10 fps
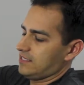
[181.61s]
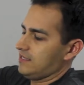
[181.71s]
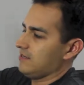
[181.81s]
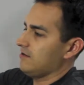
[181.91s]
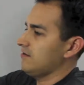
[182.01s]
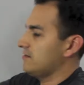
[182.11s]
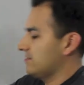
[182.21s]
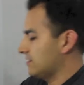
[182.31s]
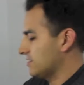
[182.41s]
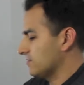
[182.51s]
here,
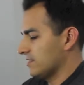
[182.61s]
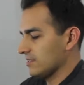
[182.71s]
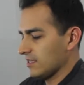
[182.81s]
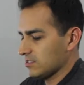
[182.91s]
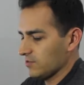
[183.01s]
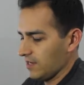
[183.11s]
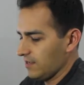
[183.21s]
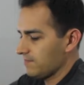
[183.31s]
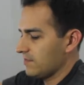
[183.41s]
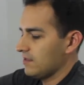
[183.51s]
this little inlay
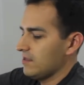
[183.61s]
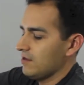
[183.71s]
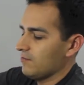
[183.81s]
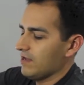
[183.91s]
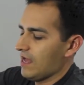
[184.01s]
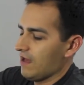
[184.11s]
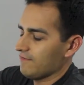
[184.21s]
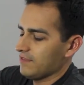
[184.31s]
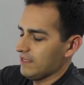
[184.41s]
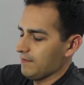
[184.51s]
tray, we
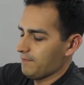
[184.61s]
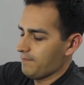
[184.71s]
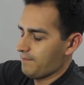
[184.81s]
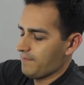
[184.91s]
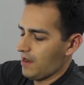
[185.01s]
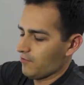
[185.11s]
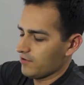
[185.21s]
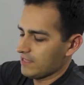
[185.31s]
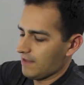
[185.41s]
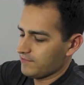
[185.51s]
have the
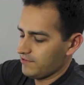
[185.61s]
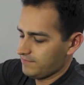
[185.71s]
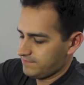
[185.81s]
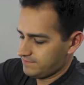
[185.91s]
power adapter.